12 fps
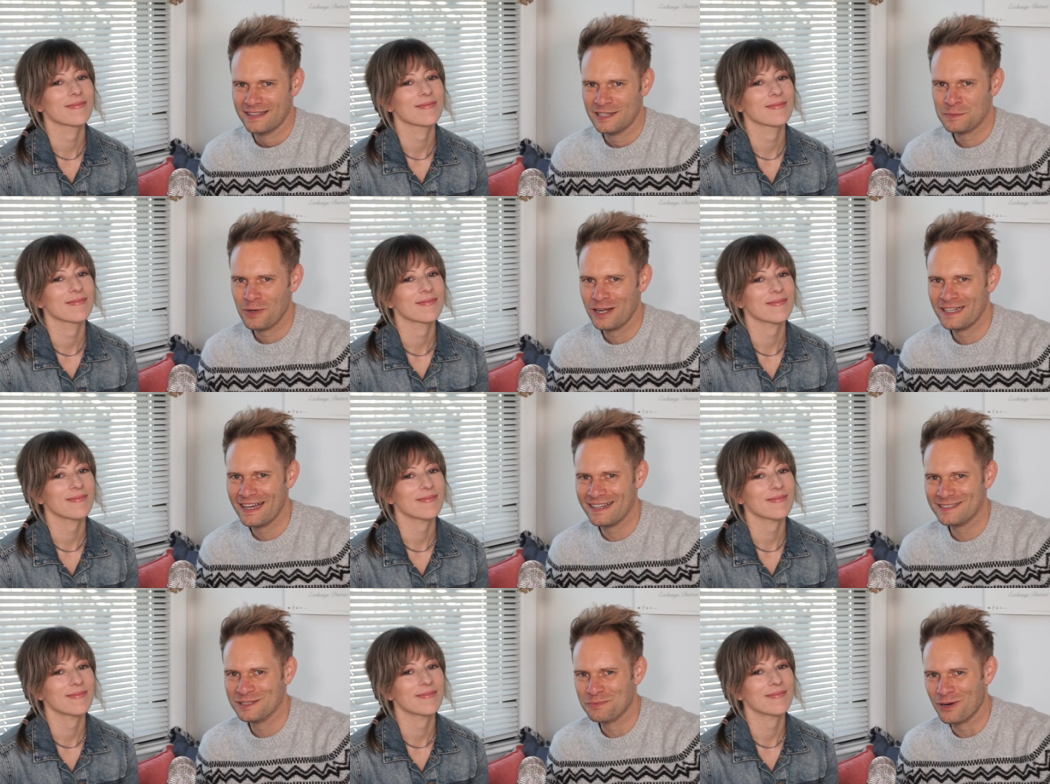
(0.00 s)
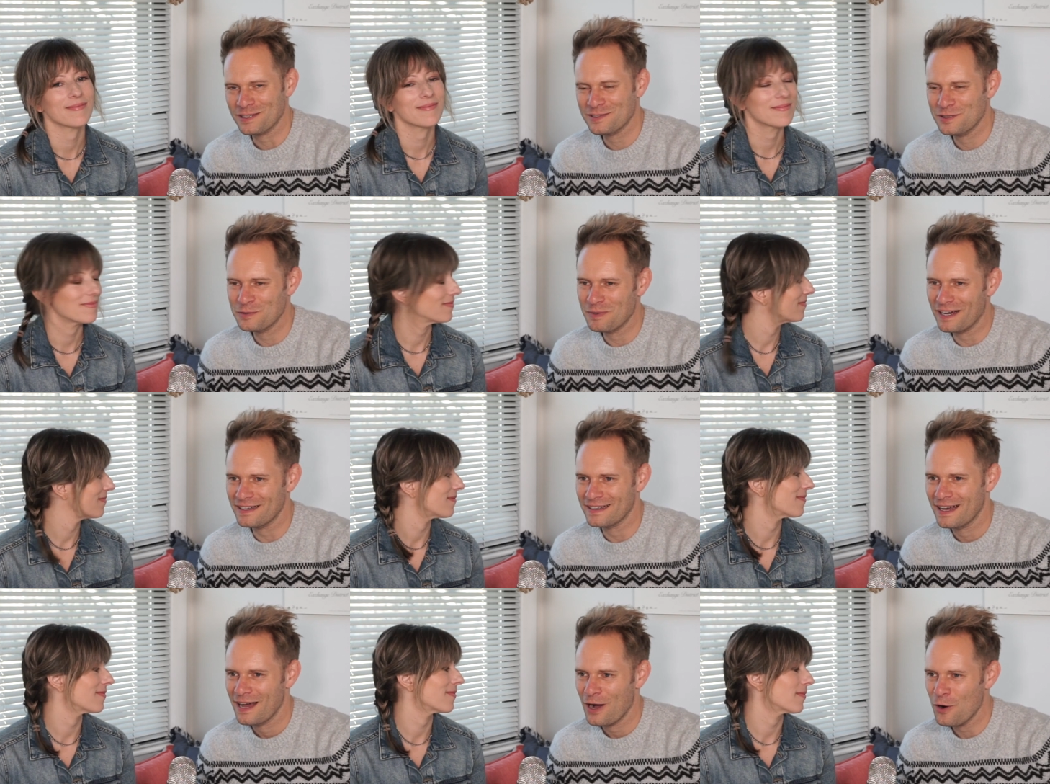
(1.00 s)
Speaker 1: This podcast is brought to you
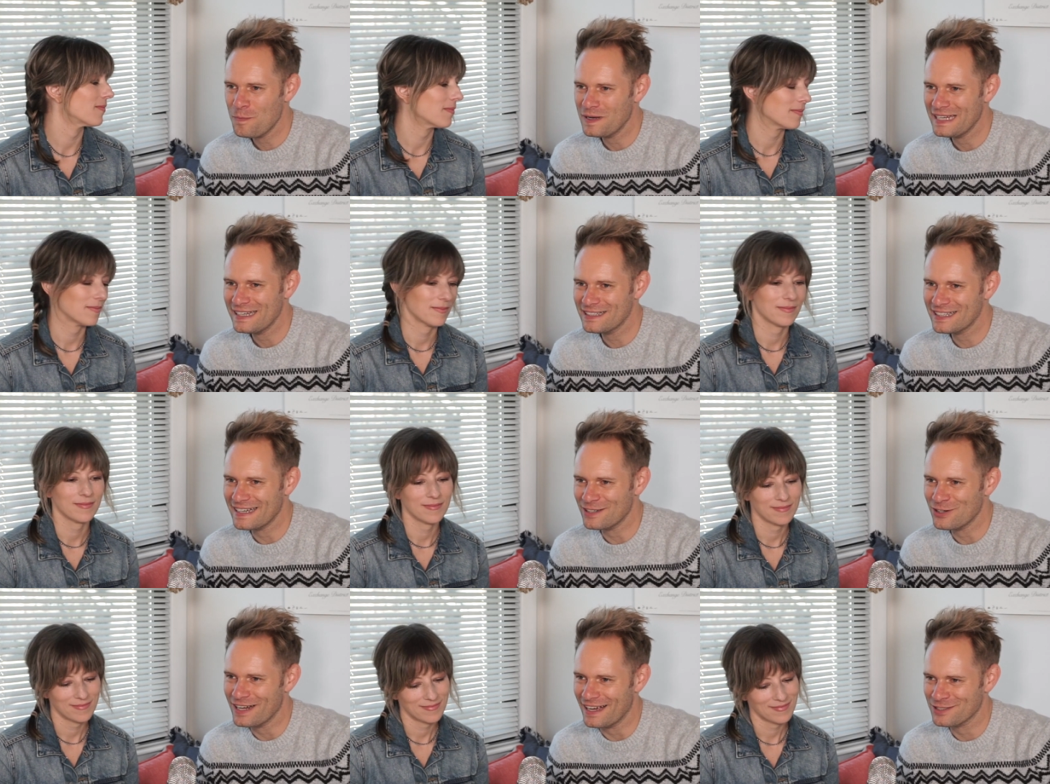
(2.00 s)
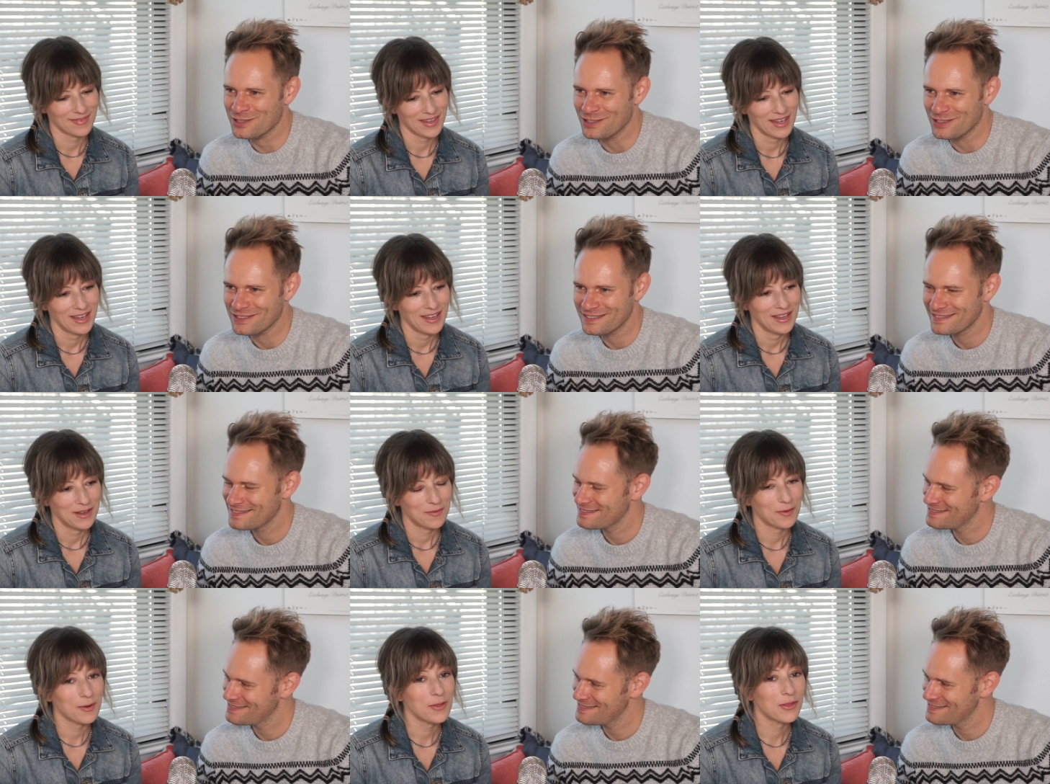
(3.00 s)
by Hope and Healing International.
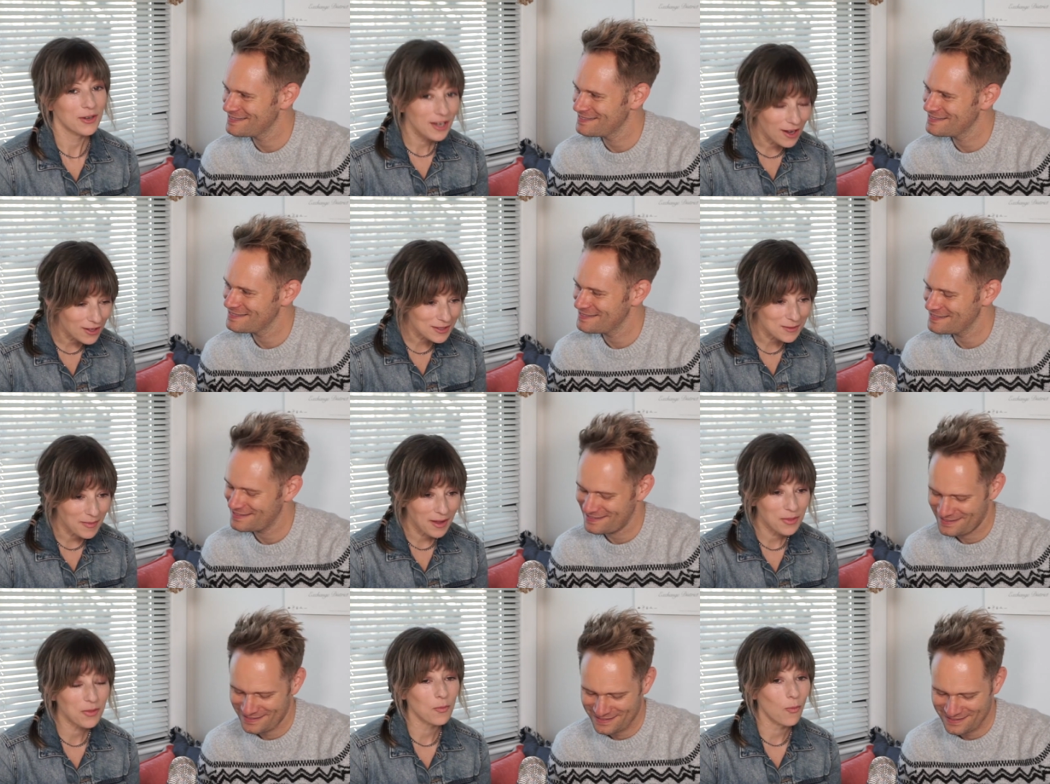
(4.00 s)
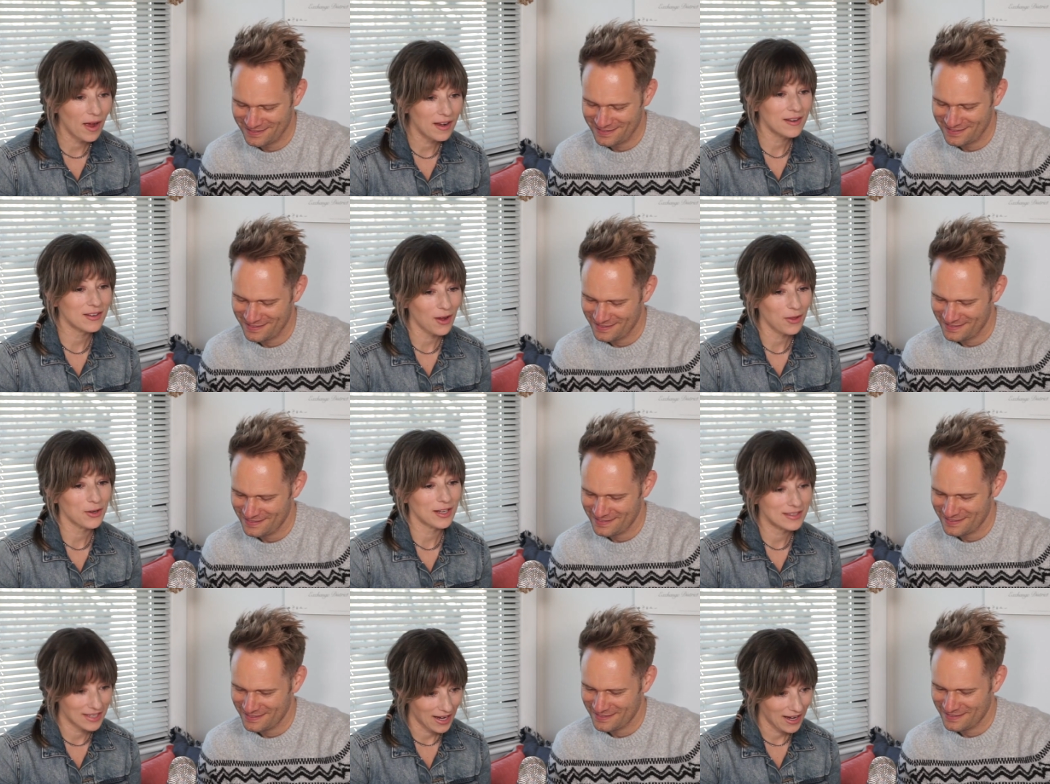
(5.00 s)
Speaker 2: For $30 a month,
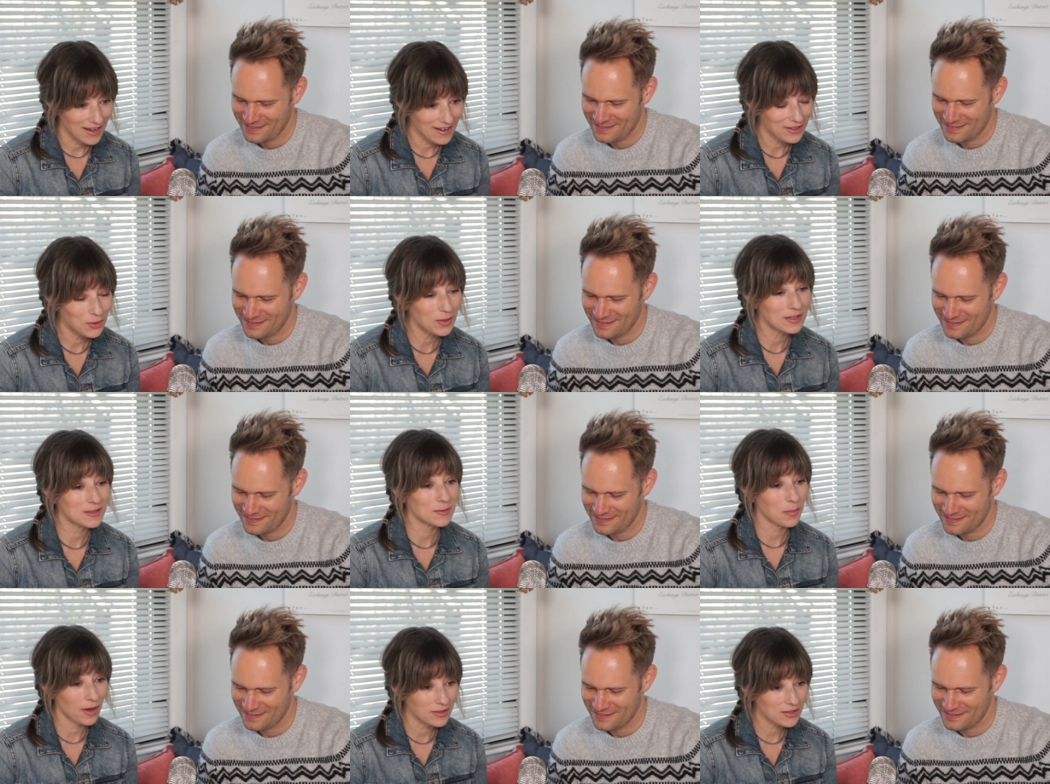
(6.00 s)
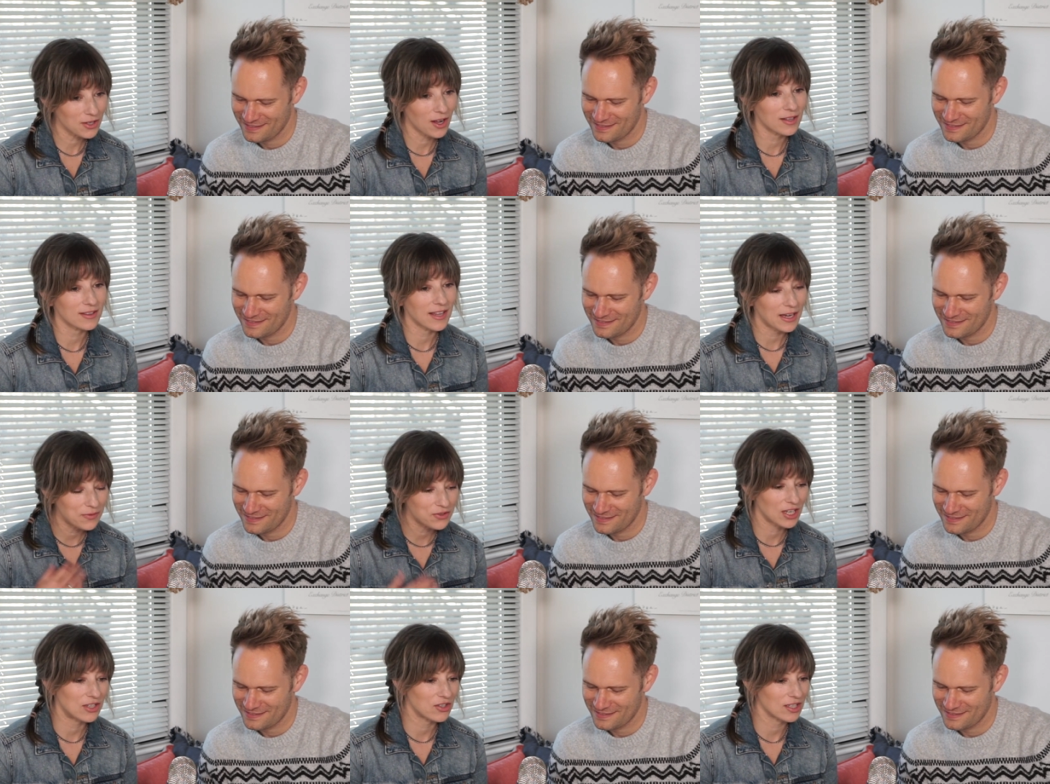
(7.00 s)
$1 a day, you can sponsor a
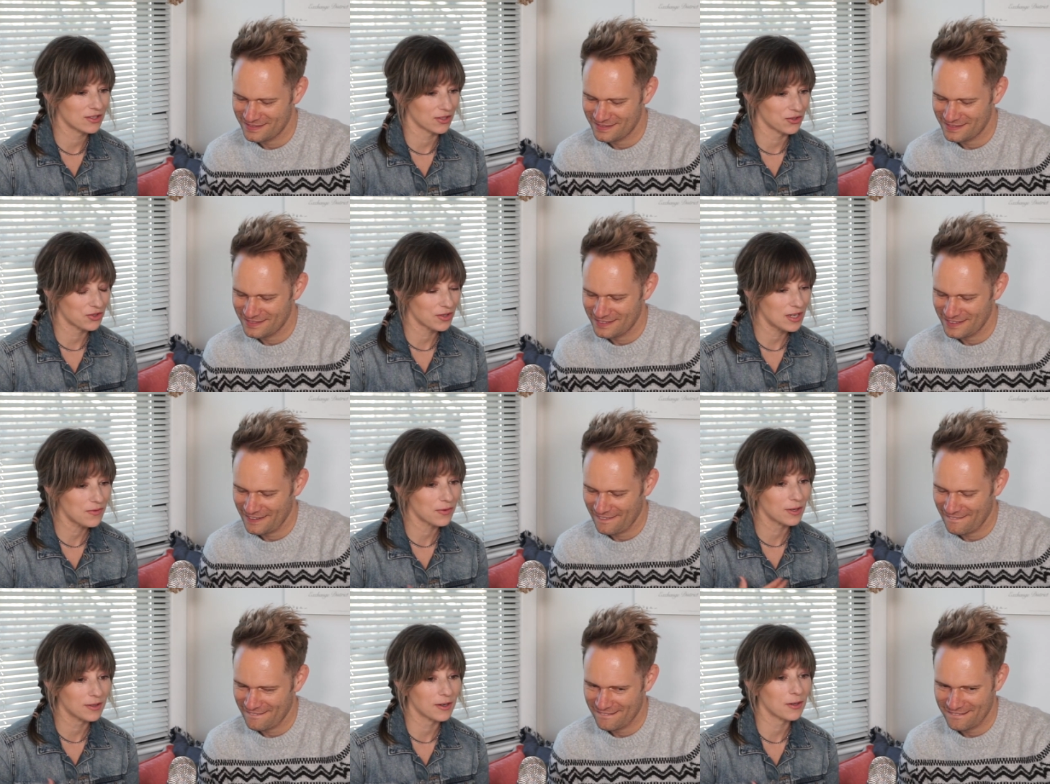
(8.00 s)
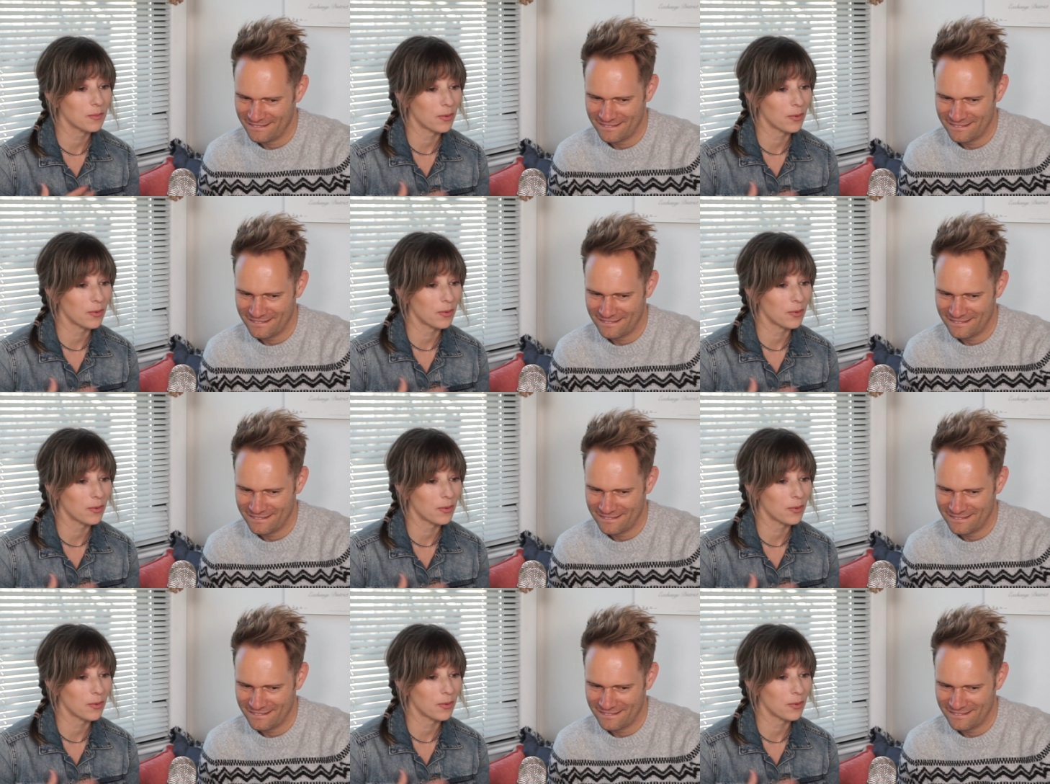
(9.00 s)
life-changing surgery for a little